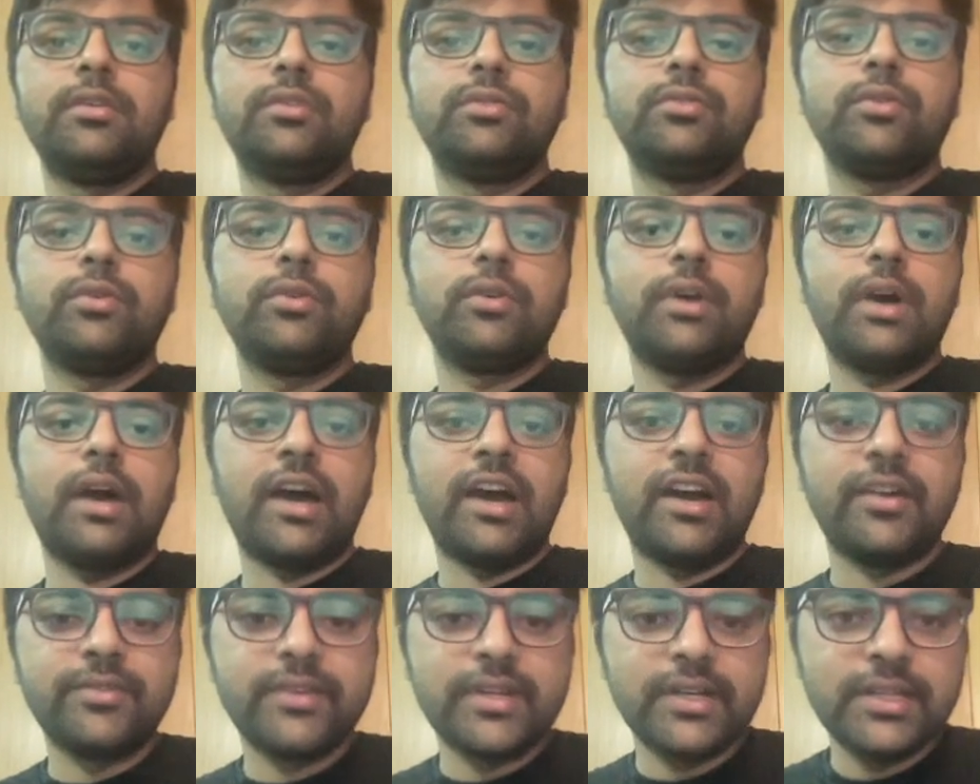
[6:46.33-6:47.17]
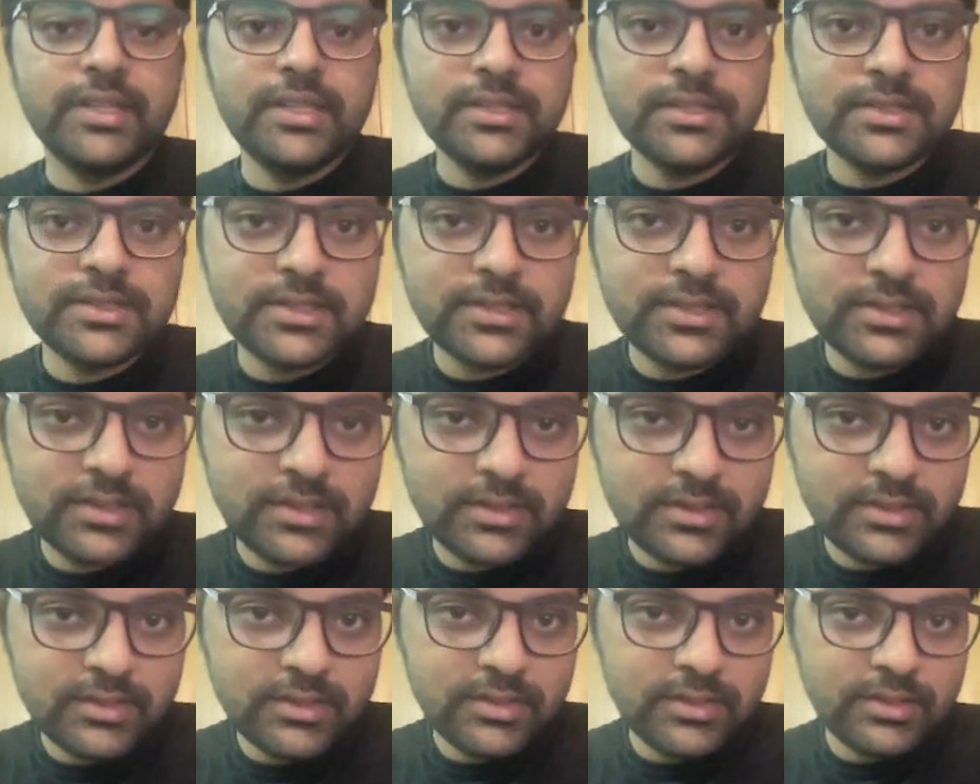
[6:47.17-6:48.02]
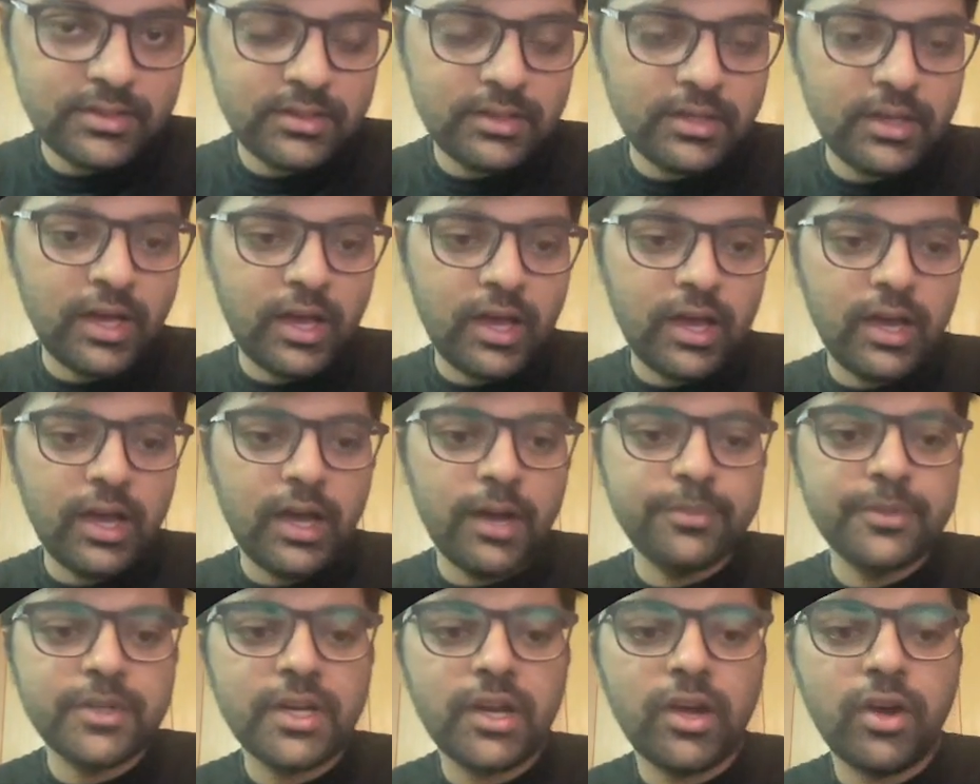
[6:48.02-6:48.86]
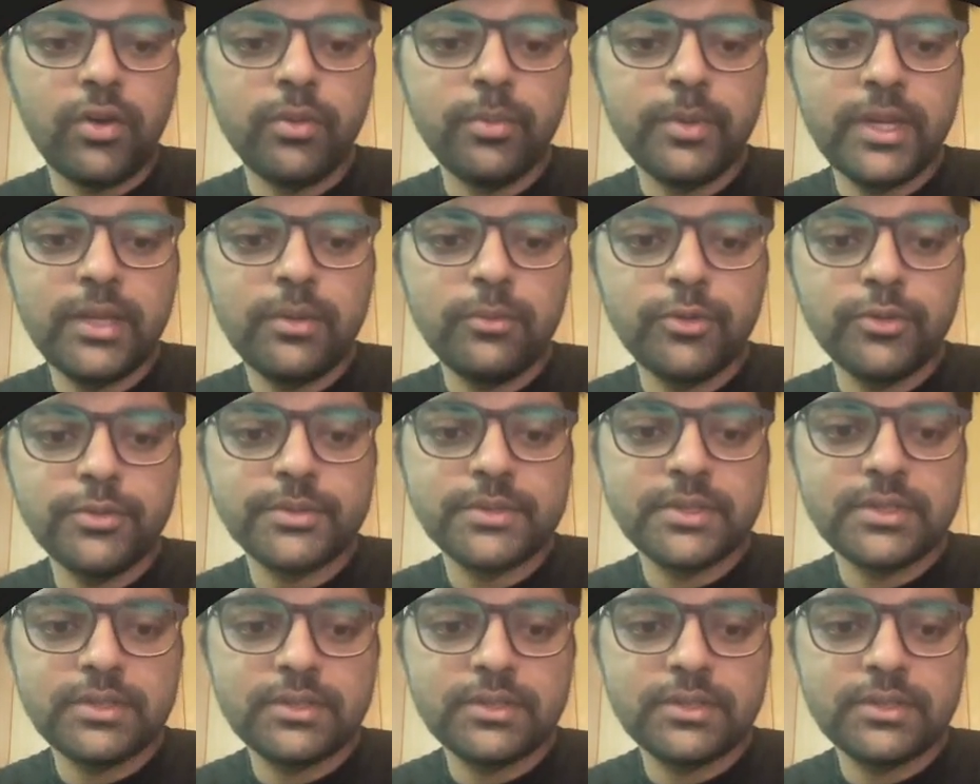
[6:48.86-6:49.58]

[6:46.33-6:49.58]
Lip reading: So after this, after how many moves?